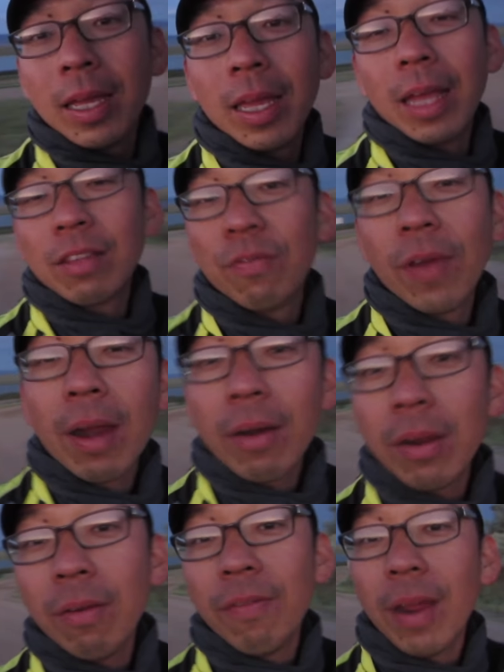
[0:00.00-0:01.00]
yeah, it's
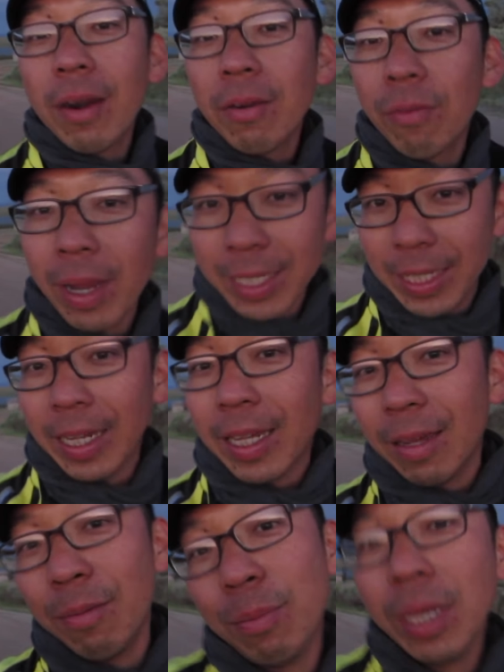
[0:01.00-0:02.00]
very, very
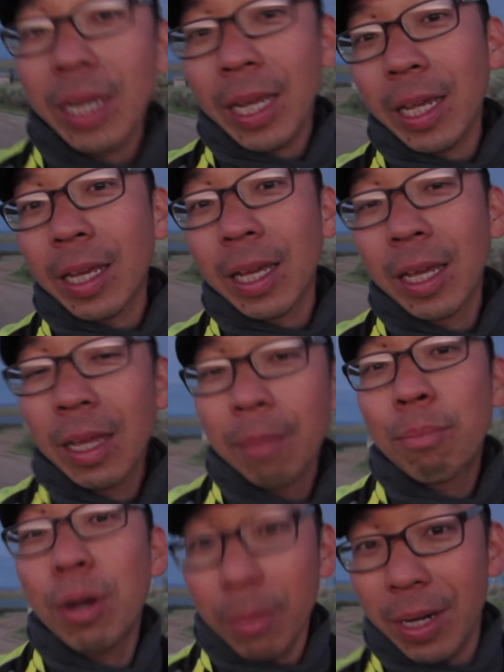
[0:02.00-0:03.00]
rustic, meaning
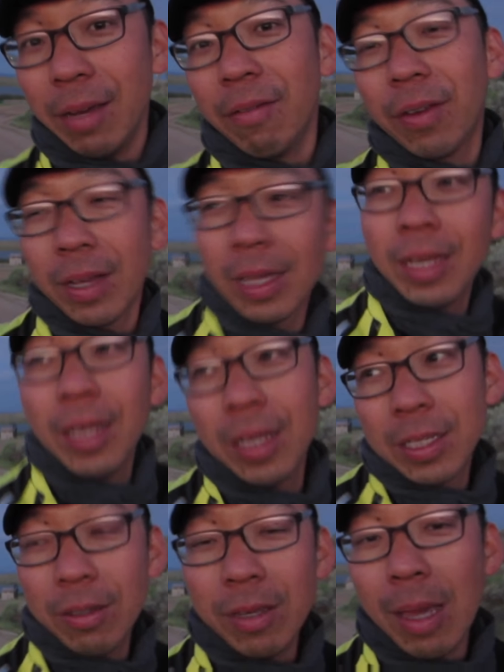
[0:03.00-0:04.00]
primitive.
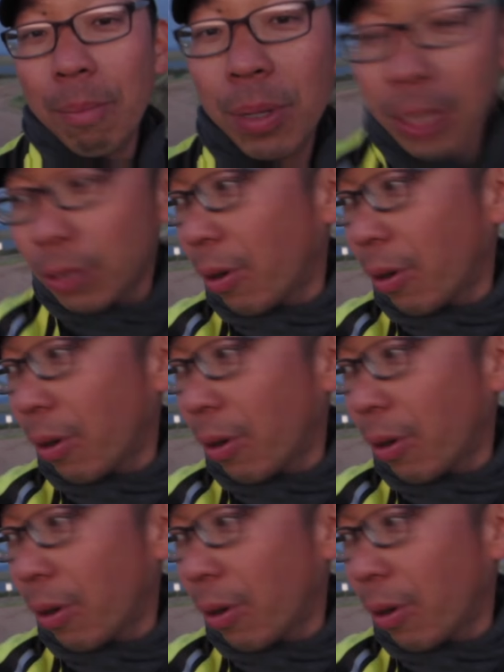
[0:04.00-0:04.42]
So you get pit